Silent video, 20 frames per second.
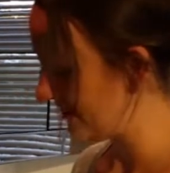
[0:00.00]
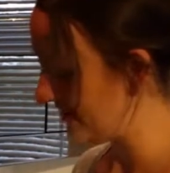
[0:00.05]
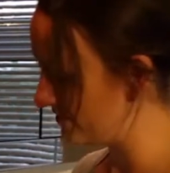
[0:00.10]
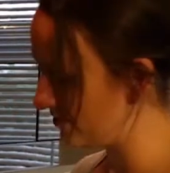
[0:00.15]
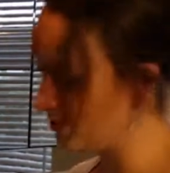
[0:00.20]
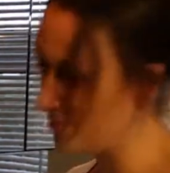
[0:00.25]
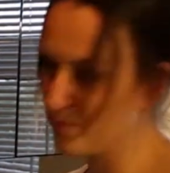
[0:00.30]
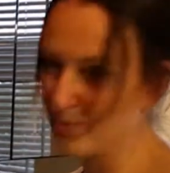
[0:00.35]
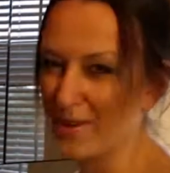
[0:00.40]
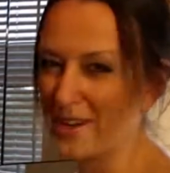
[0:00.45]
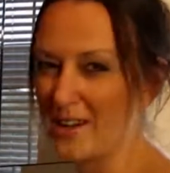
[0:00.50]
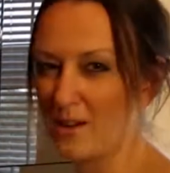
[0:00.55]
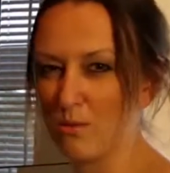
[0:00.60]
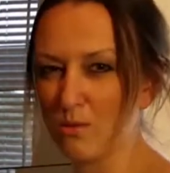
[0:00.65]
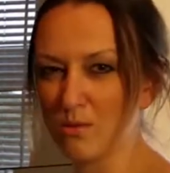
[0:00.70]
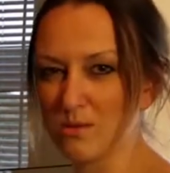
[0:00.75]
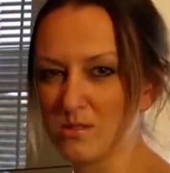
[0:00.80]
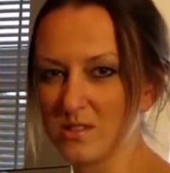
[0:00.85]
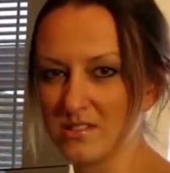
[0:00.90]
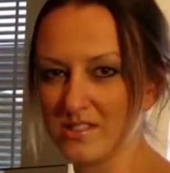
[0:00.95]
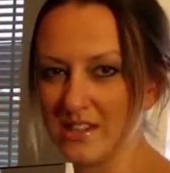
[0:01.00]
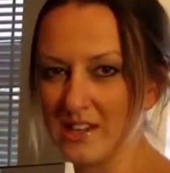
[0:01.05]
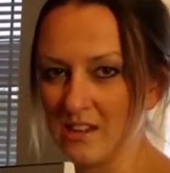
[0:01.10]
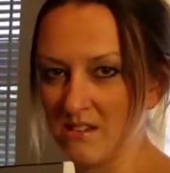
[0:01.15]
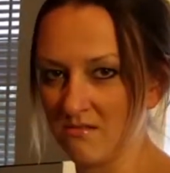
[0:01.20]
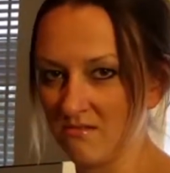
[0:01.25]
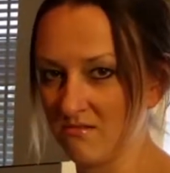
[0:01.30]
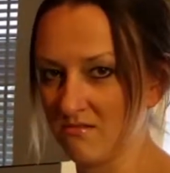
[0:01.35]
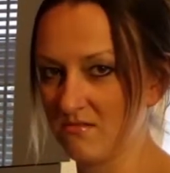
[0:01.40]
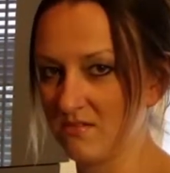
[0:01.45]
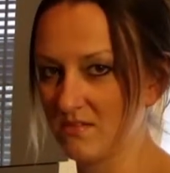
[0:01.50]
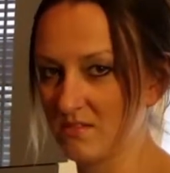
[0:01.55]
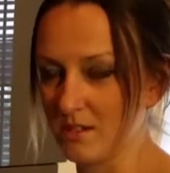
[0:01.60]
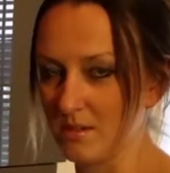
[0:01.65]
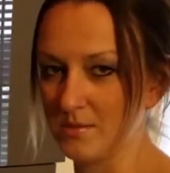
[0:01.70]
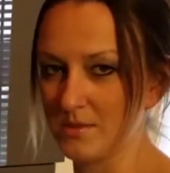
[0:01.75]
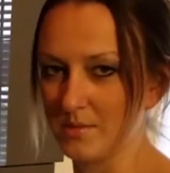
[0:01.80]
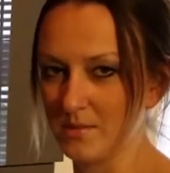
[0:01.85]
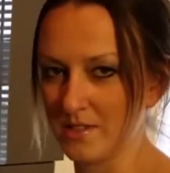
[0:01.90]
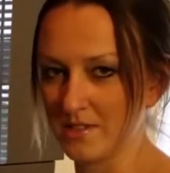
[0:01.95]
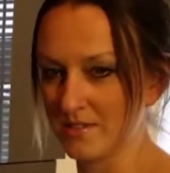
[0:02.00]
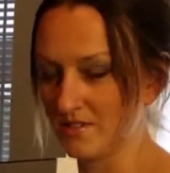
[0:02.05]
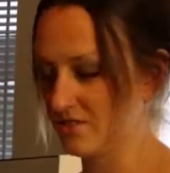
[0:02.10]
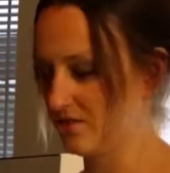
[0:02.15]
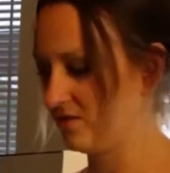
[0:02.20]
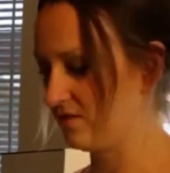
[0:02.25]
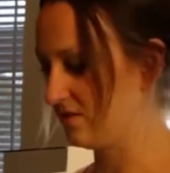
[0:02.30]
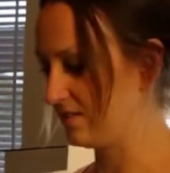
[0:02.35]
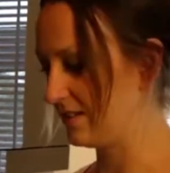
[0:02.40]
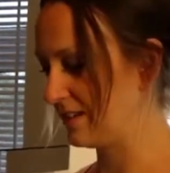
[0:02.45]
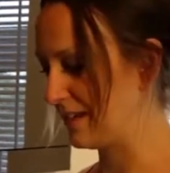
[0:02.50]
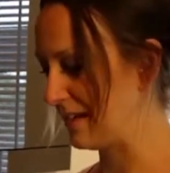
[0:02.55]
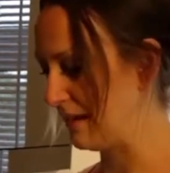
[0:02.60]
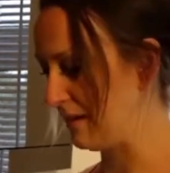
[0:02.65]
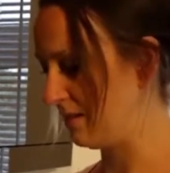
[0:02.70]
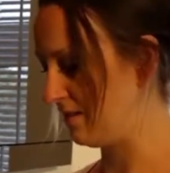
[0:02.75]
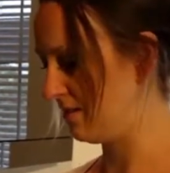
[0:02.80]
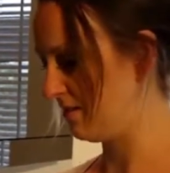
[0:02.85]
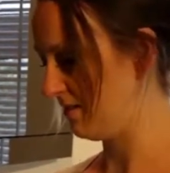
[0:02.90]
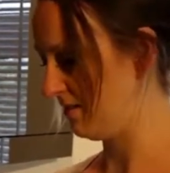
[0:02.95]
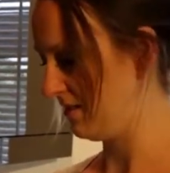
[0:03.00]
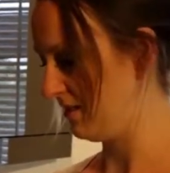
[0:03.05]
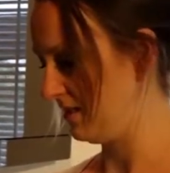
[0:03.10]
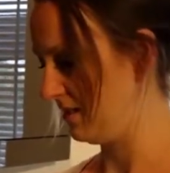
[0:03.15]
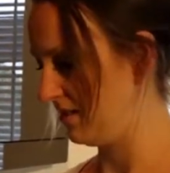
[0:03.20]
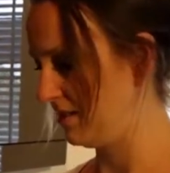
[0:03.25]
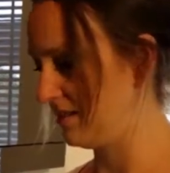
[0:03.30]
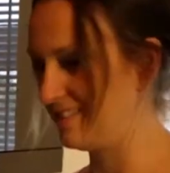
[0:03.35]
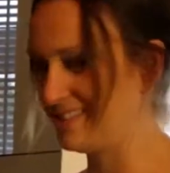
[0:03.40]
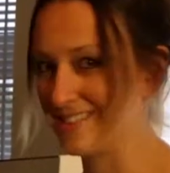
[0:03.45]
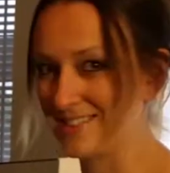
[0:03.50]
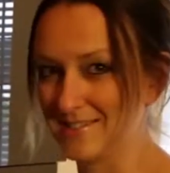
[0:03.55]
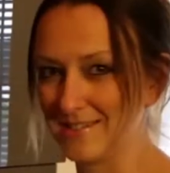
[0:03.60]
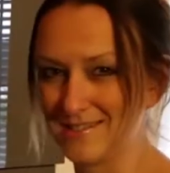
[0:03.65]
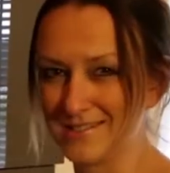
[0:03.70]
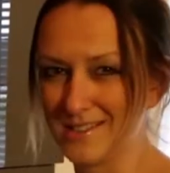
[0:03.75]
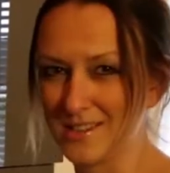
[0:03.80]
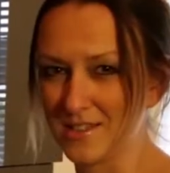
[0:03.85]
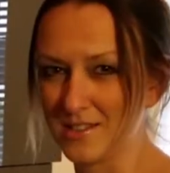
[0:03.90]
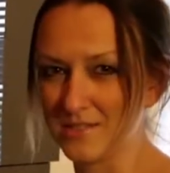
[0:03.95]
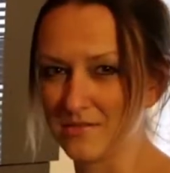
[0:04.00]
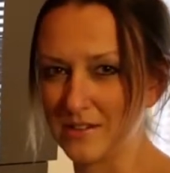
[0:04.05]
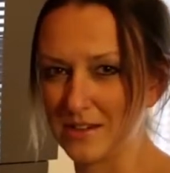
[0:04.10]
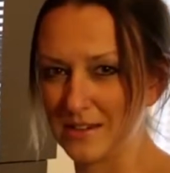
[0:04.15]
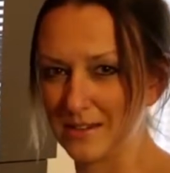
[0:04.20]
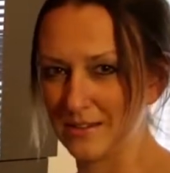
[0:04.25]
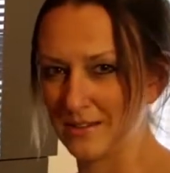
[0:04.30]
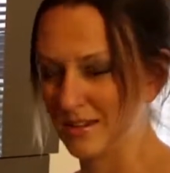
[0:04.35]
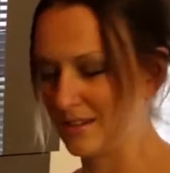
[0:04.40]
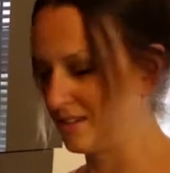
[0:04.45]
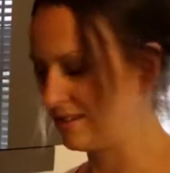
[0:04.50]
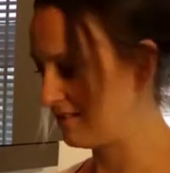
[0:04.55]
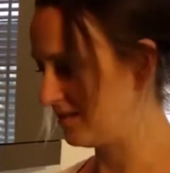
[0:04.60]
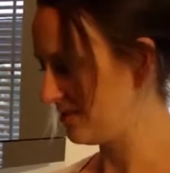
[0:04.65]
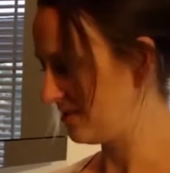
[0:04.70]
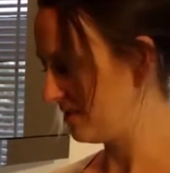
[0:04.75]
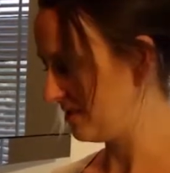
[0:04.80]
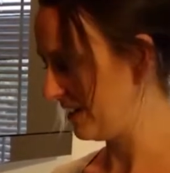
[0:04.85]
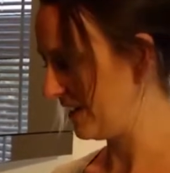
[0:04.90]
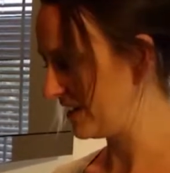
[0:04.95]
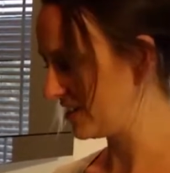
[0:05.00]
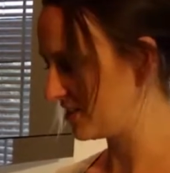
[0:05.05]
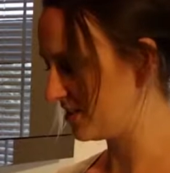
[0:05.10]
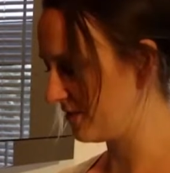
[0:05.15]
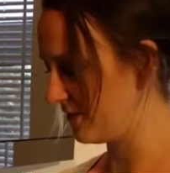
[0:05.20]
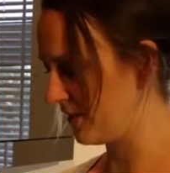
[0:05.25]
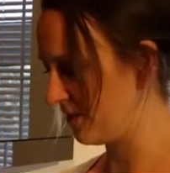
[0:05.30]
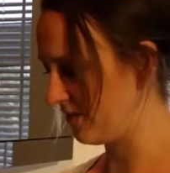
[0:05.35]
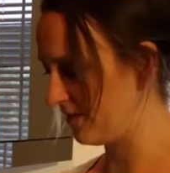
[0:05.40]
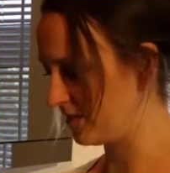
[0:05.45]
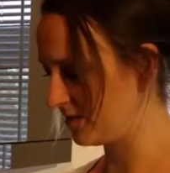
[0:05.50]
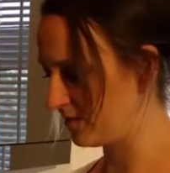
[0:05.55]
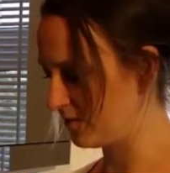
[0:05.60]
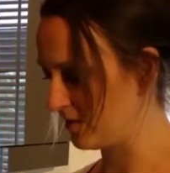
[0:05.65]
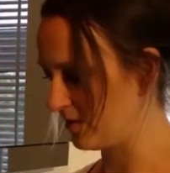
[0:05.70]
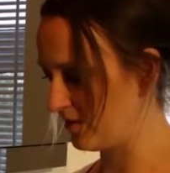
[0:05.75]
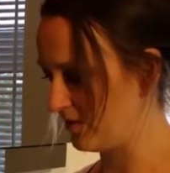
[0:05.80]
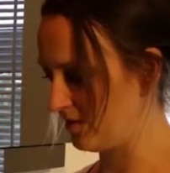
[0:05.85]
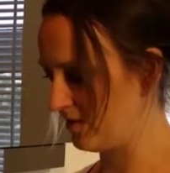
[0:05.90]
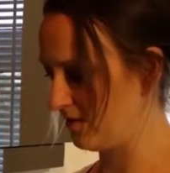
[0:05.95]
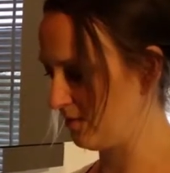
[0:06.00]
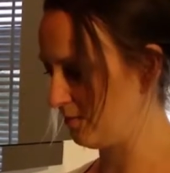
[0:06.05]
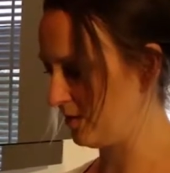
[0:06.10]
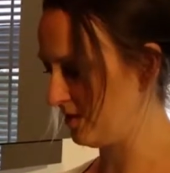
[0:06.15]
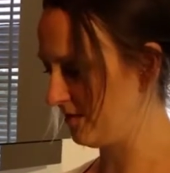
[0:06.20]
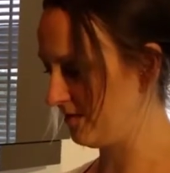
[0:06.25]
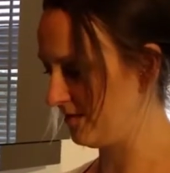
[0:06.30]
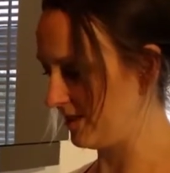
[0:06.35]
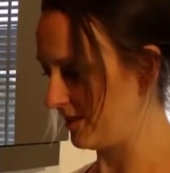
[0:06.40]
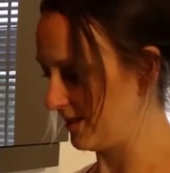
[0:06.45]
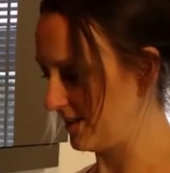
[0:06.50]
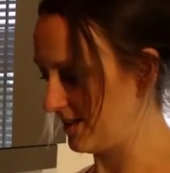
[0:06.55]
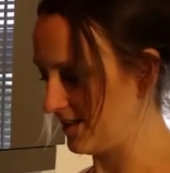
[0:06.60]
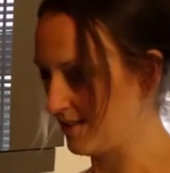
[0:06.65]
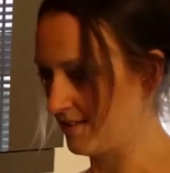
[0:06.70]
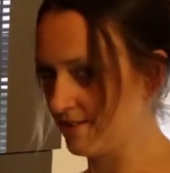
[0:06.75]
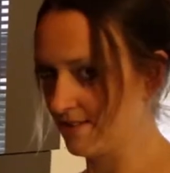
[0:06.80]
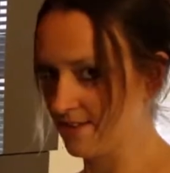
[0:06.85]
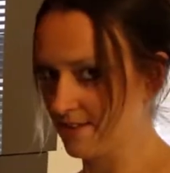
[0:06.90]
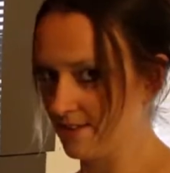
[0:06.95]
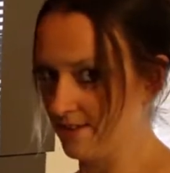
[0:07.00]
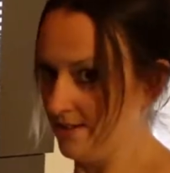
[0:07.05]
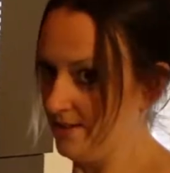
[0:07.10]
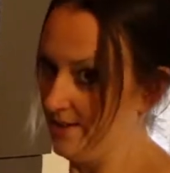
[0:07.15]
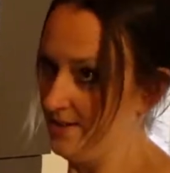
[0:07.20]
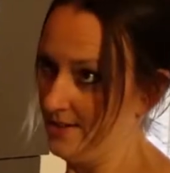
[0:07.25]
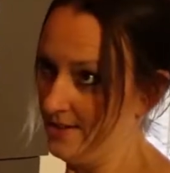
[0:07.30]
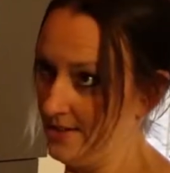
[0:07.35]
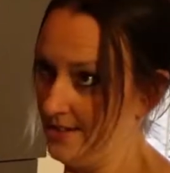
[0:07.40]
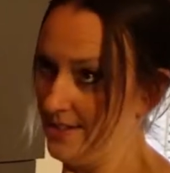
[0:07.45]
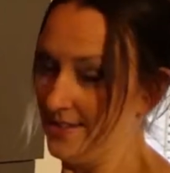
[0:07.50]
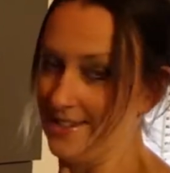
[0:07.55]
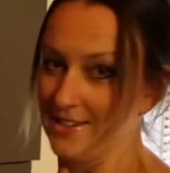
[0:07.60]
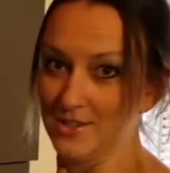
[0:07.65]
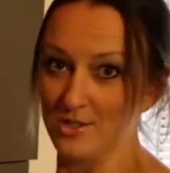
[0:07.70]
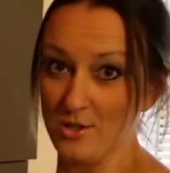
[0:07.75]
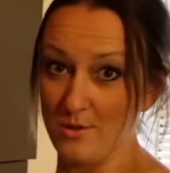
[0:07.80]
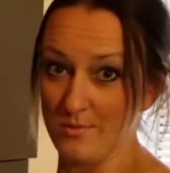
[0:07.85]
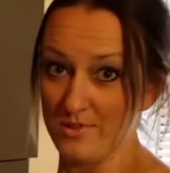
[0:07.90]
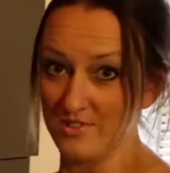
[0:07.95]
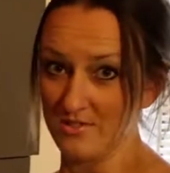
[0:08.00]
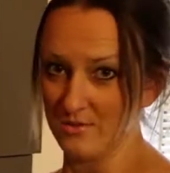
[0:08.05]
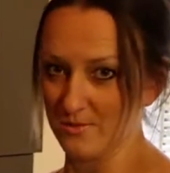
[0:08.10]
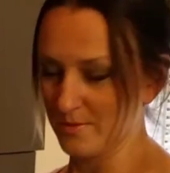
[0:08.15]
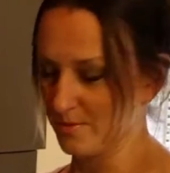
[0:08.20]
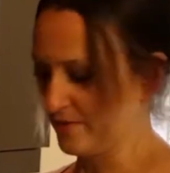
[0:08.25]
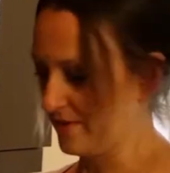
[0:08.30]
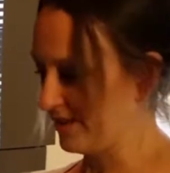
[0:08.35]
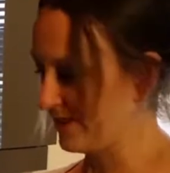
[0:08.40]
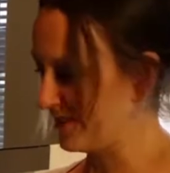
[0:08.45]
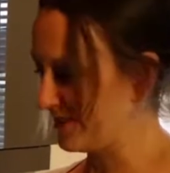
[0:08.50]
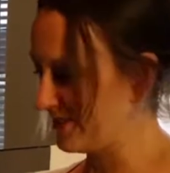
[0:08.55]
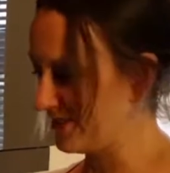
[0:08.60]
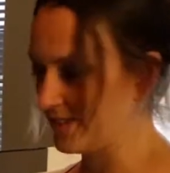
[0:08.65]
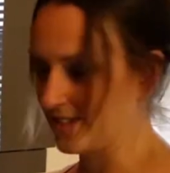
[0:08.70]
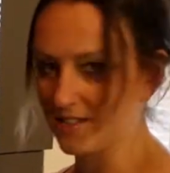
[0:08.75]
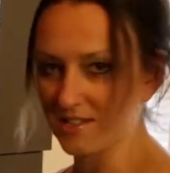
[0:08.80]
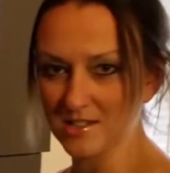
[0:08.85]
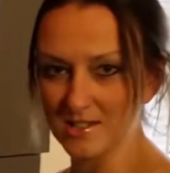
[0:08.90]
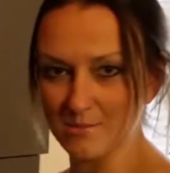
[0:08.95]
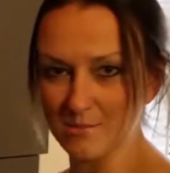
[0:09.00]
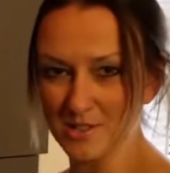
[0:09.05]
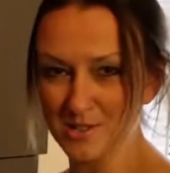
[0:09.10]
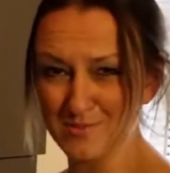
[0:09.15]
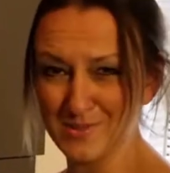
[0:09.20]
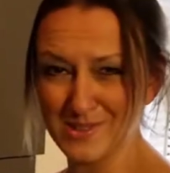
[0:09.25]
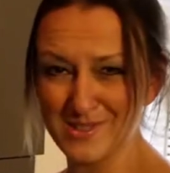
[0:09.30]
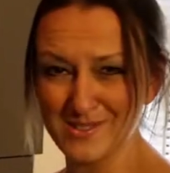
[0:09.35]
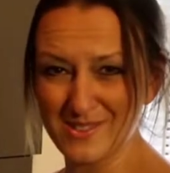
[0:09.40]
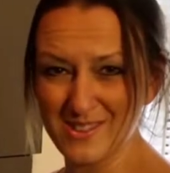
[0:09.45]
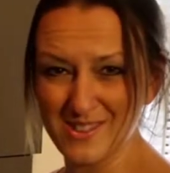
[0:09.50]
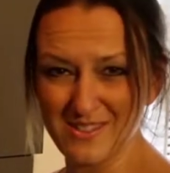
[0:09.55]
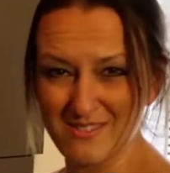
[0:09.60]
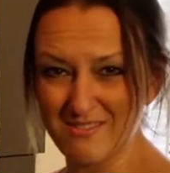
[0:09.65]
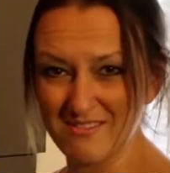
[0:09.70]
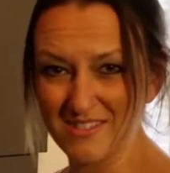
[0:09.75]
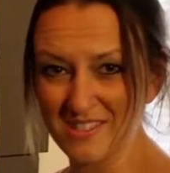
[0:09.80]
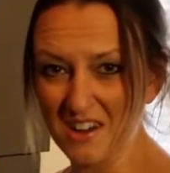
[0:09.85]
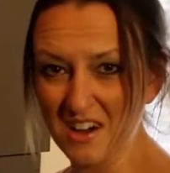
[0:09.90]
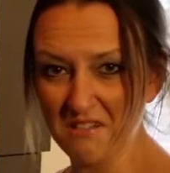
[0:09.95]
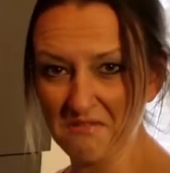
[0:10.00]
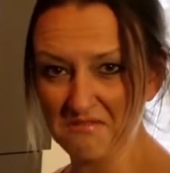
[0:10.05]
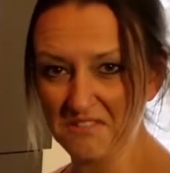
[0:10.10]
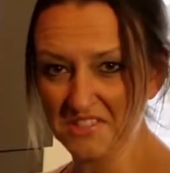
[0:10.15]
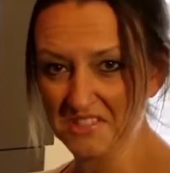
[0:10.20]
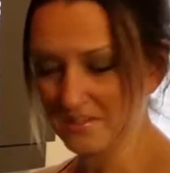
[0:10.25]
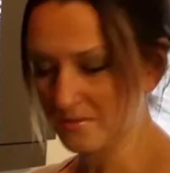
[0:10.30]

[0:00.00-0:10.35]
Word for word: Don't buy a watered down tomato juice again, it doesn't taste really nice. I actually found this one in one of the uh, German supermarkets. It's actually much better than average